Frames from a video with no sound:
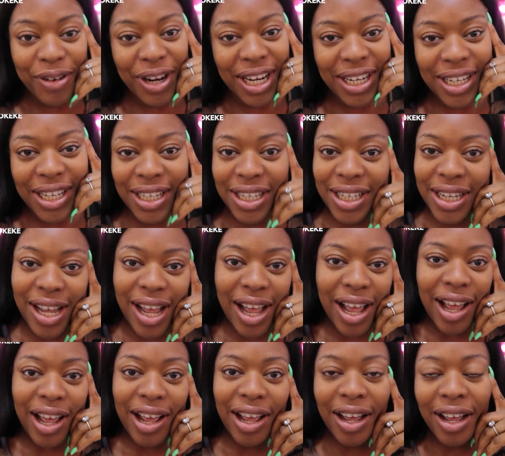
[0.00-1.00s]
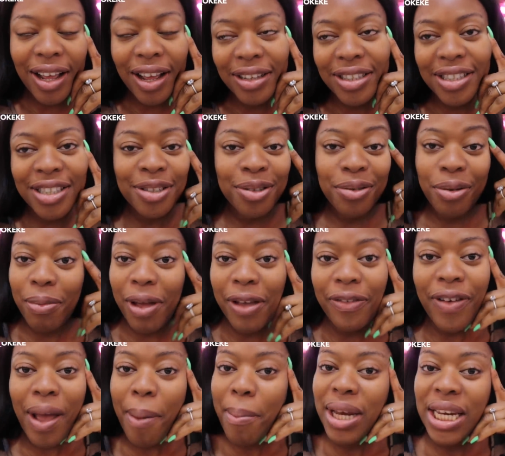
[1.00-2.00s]
friend Ginika, chilled with my
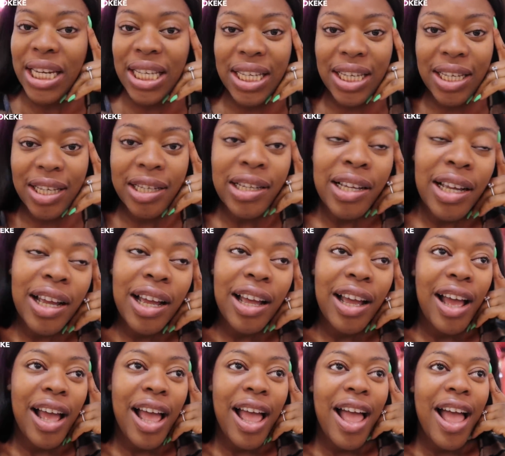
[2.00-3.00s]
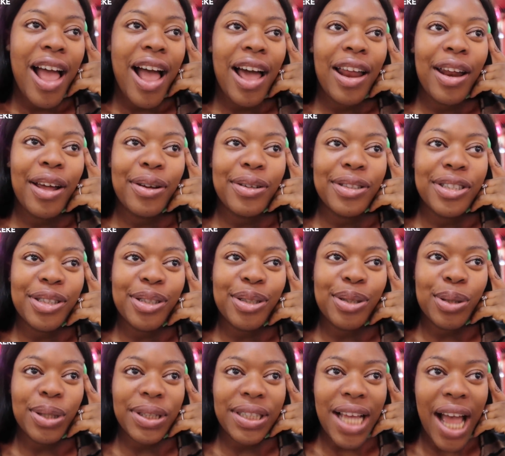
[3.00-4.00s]
family, and I was just
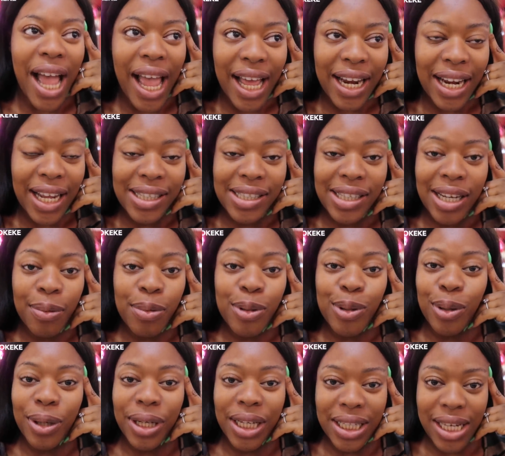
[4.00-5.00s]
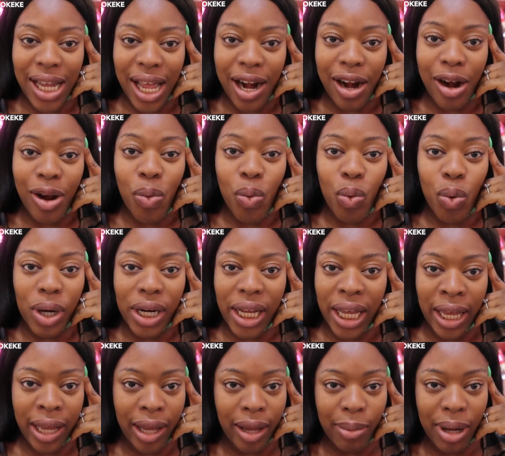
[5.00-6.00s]
so tired. I slept so late, like around 1
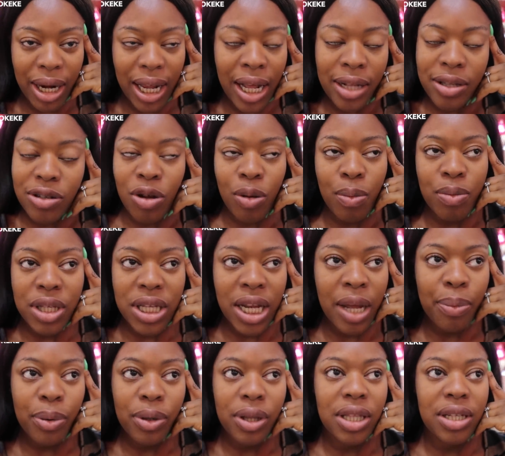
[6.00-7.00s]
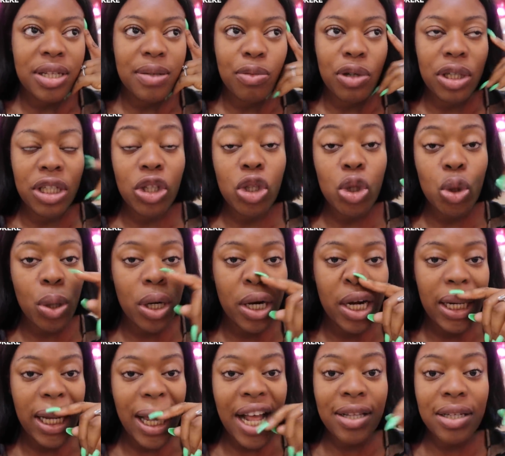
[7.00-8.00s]
a.m. and I had to come to the airport this morning so
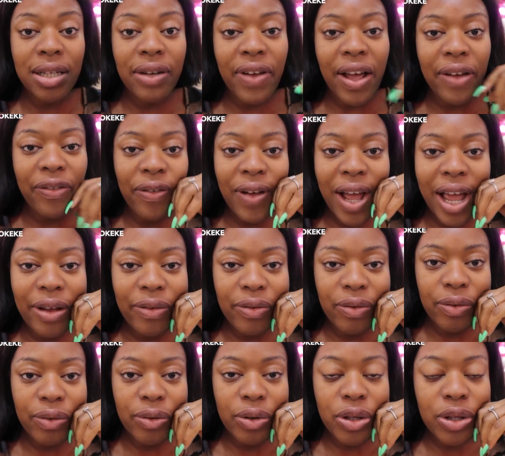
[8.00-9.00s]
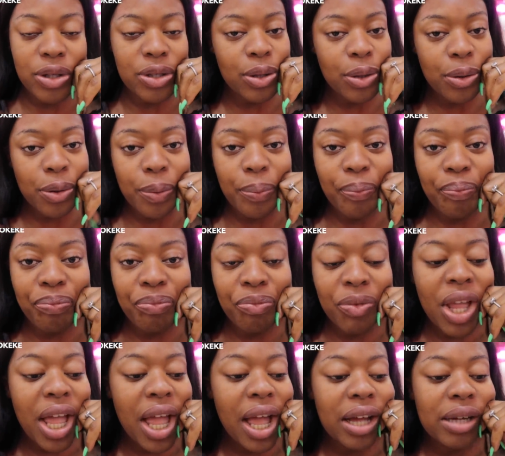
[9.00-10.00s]
early. I had to leave at 5, so
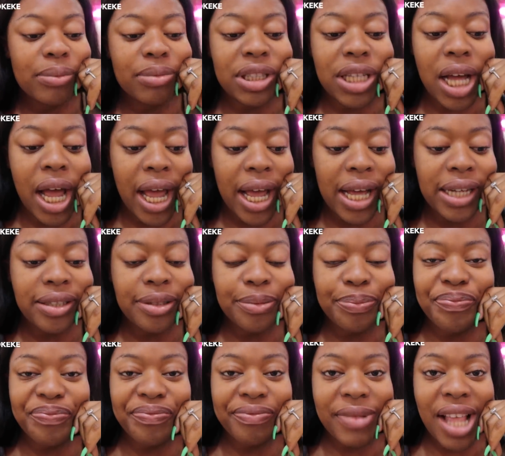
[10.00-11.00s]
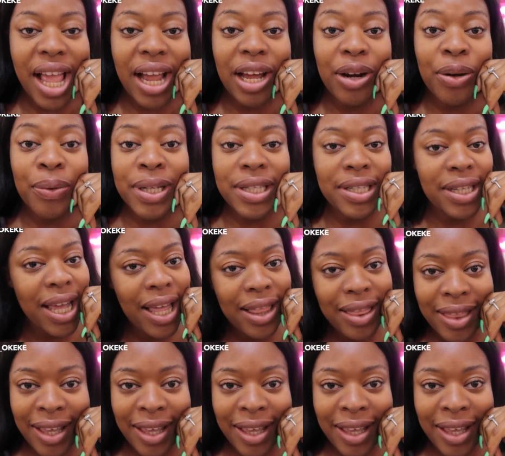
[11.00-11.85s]
I'm tired. I cannot wait to get